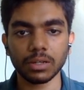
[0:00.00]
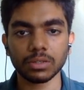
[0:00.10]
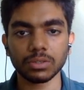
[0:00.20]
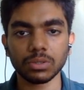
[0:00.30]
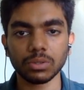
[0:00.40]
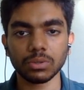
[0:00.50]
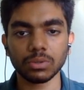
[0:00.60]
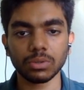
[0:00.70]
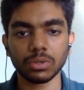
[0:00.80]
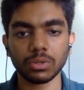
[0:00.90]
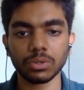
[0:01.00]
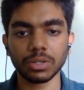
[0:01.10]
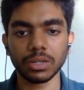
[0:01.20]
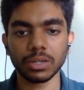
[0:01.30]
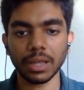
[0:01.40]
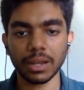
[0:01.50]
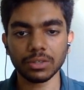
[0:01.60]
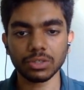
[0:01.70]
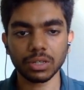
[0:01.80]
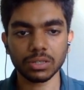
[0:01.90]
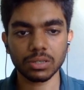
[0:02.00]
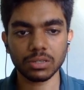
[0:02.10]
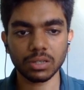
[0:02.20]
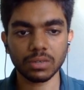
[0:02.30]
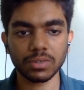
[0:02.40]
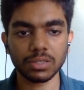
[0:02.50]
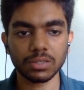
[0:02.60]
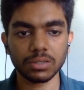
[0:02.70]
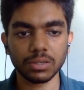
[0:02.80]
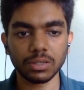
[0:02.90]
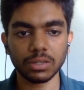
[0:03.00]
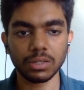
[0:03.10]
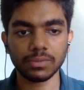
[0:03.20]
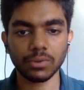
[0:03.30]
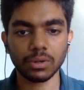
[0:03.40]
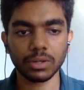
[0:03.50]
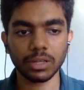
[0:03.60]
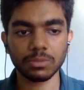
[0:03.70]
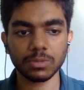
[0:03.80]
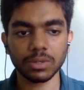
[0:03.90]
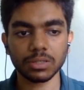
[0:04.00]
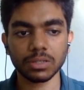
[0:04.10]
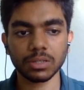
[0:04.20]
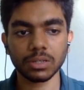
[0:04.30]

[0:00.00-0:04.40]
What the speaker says: So you create an nginx service in the default namespace,